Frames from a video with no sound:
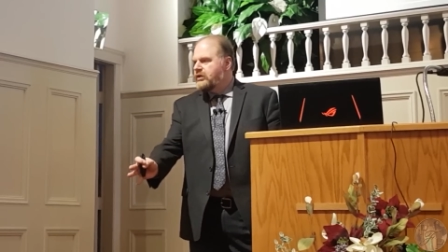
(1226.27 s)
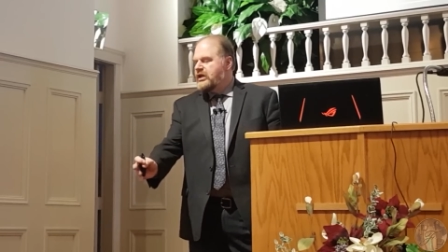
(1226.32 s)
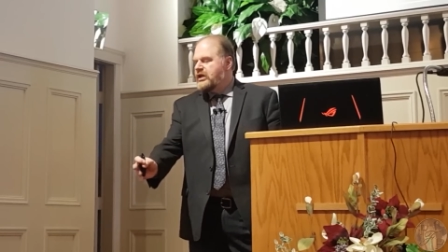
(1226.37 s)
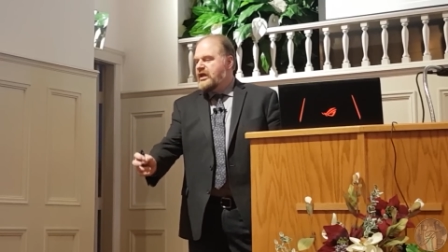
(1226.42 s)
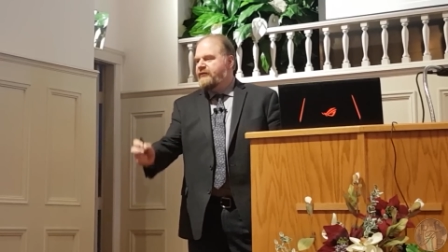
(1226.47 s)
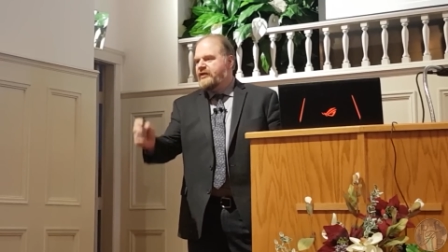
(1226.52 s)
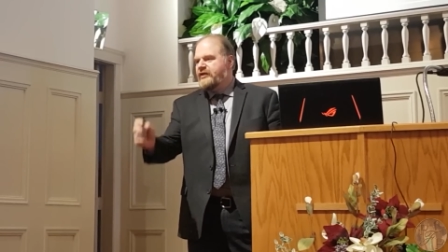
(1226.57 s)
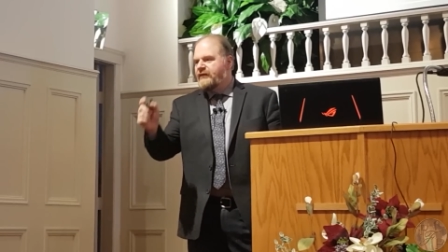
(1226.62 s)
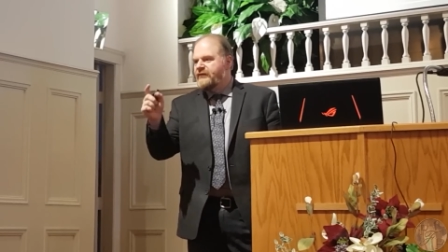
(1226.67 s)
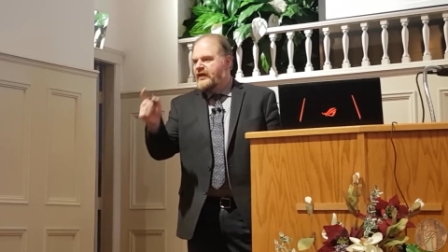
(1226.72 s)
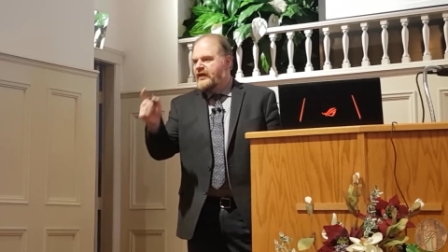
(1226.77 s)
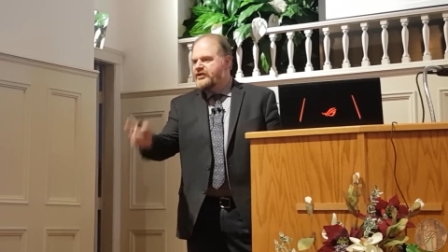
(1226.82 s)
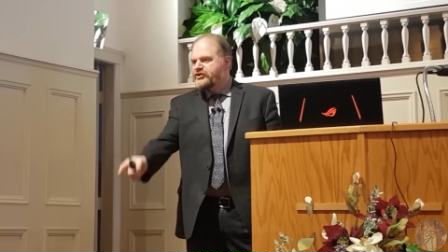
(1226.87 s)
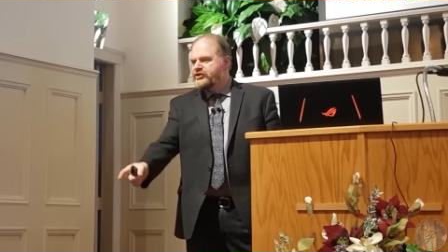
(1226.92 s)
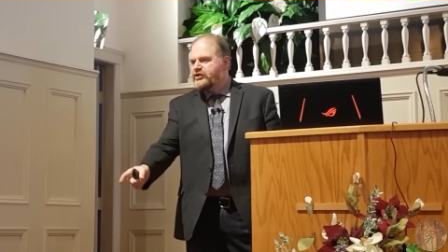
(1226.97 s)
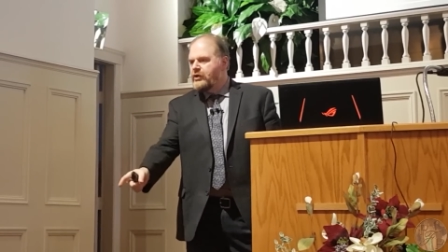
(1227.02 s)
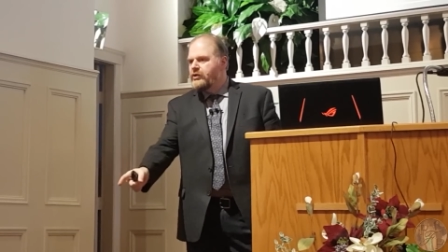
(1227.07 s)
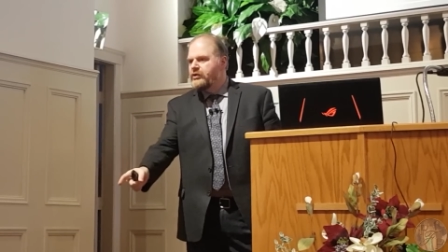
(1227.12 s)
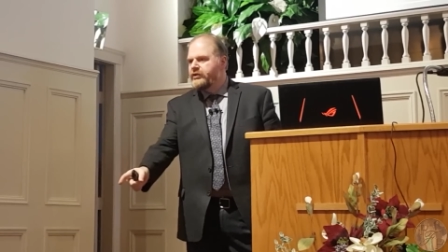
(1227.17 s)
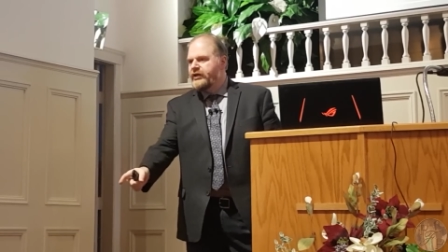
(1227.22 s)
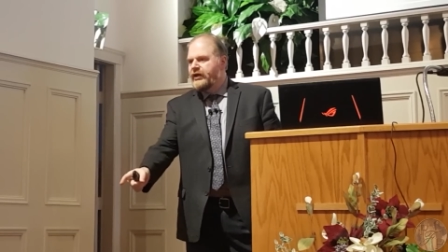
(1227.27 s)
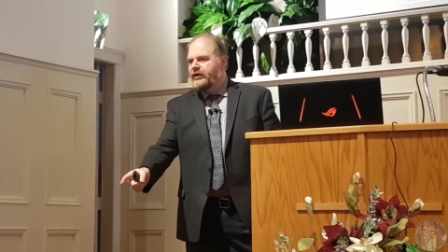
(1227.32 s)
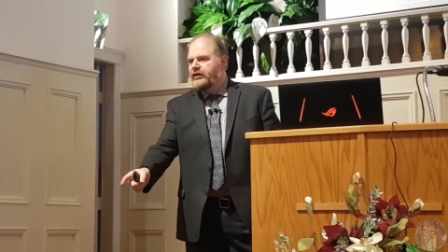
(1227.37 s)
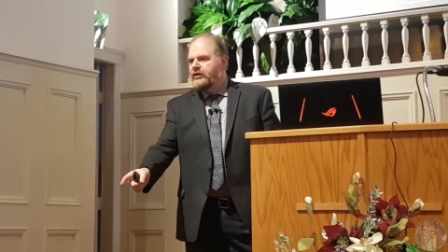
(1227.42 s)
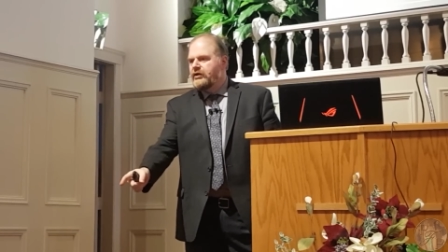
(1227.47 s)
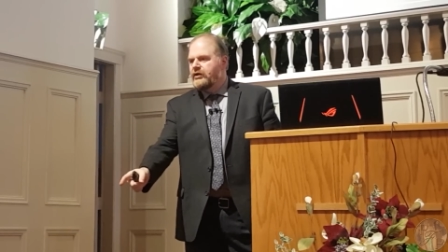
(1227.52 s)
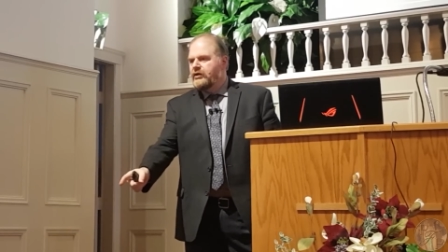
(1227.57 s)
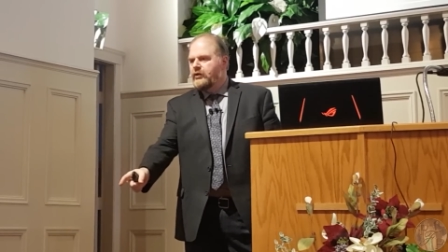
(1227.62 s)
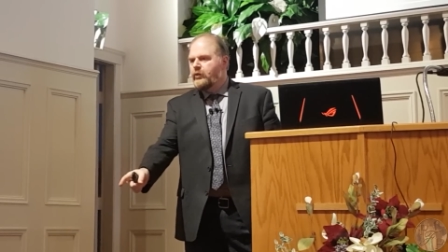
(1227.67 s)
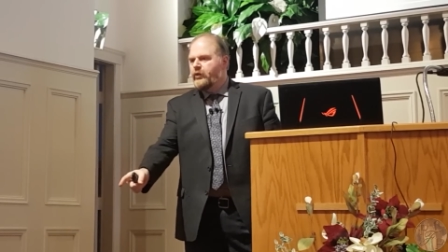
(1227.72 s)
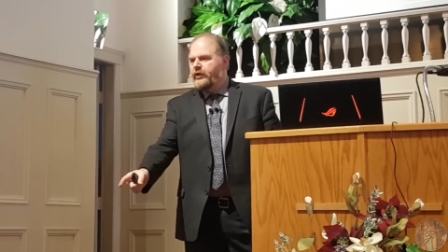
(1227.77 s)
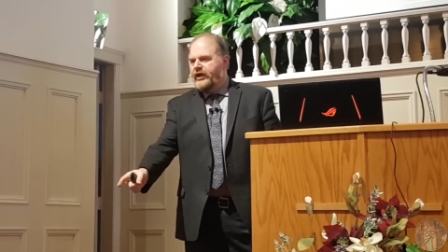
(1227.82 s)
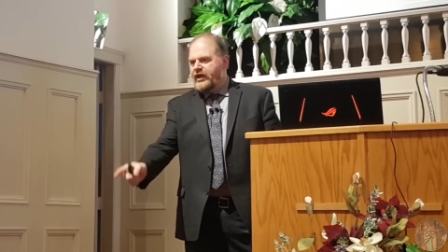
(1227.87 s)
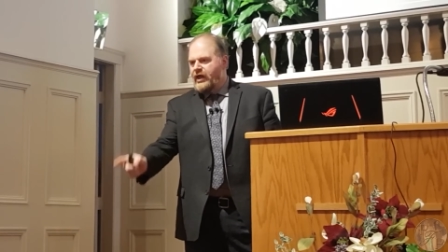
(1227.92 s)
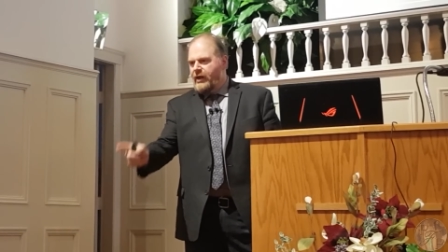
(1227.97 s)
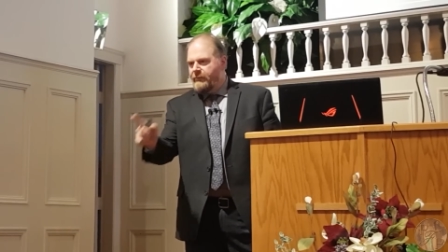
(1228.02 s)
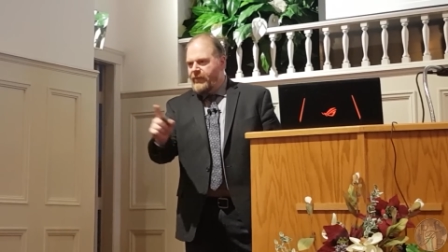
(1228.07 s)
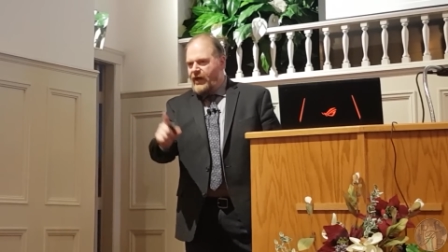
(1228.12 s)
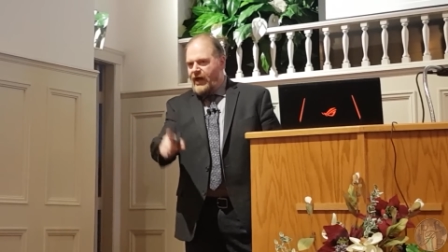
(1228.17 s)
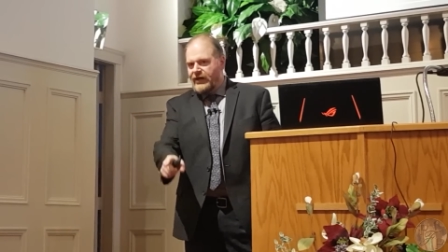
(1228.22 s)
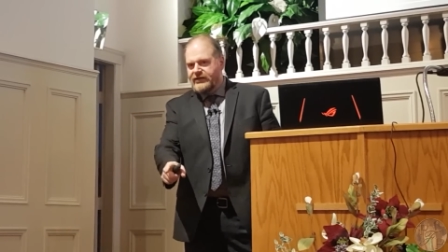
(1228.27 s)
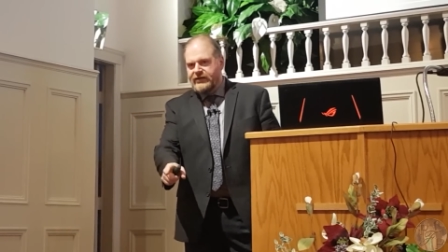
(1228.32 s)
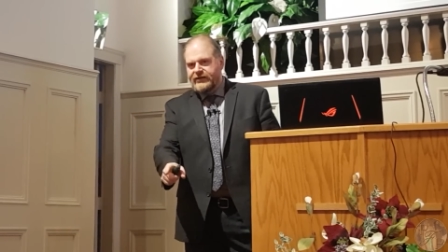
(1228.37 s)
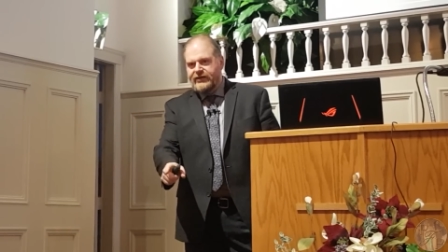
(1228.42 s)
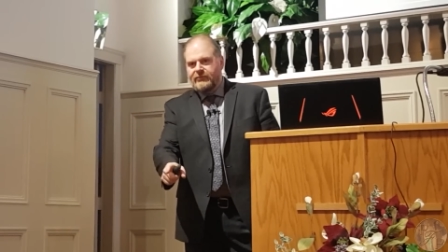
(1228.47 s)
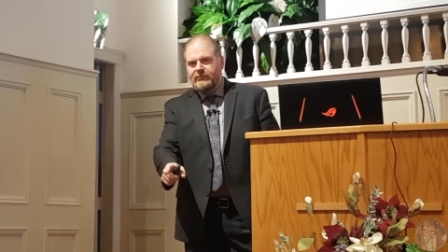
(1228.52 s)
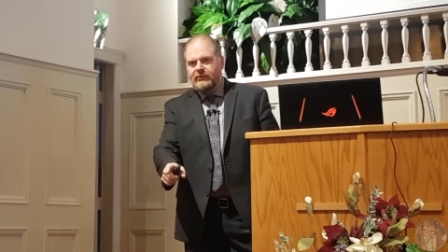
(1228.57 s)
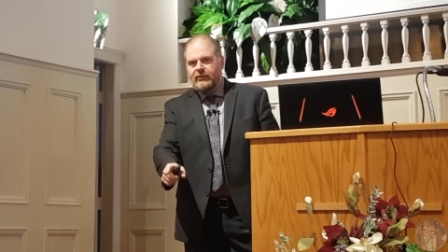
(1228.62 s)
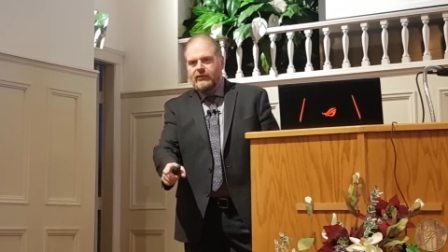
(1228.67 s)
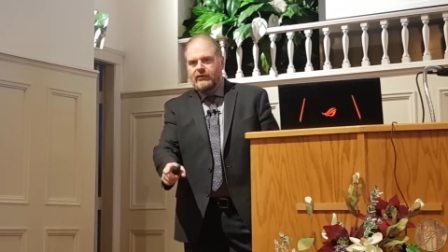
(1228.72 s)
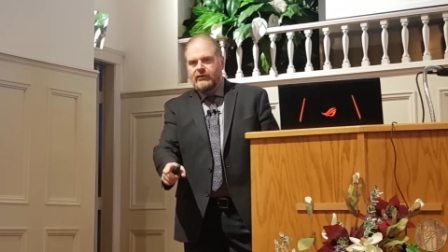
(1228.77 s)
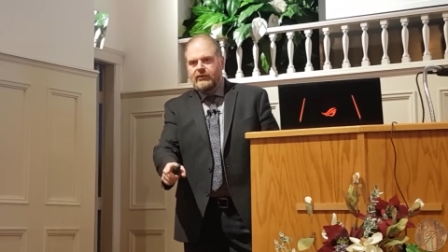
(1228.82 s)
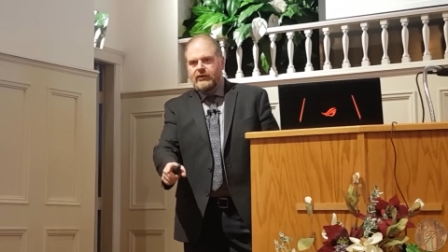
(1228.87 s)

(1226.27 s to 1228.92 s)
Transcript: Even if they sold it, would it come back to them?